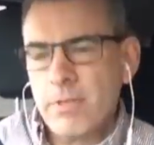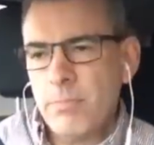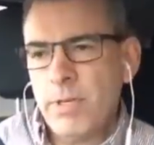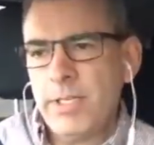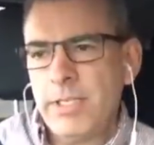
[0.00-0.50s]

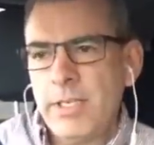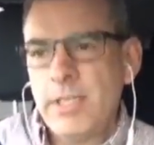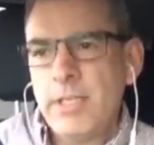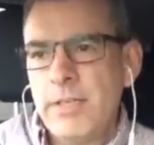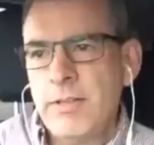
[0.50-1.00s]
But
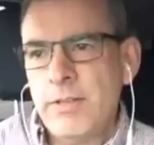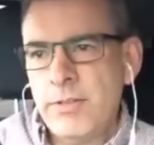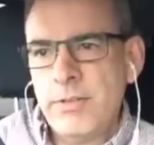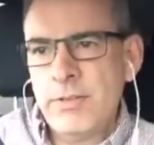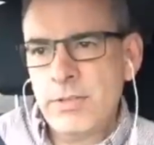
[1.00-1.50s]

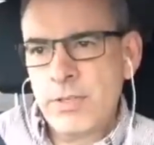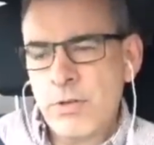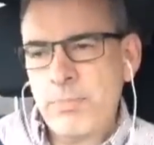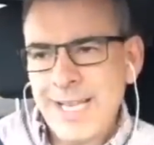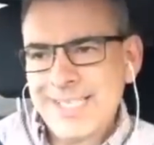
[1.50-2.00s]

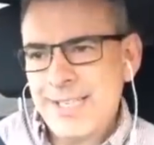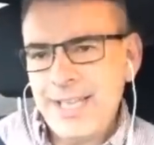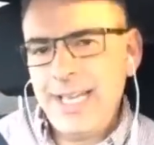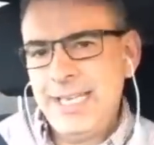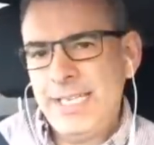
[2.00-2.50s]
going back to
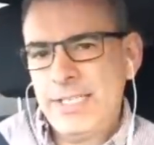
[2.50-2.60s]
that,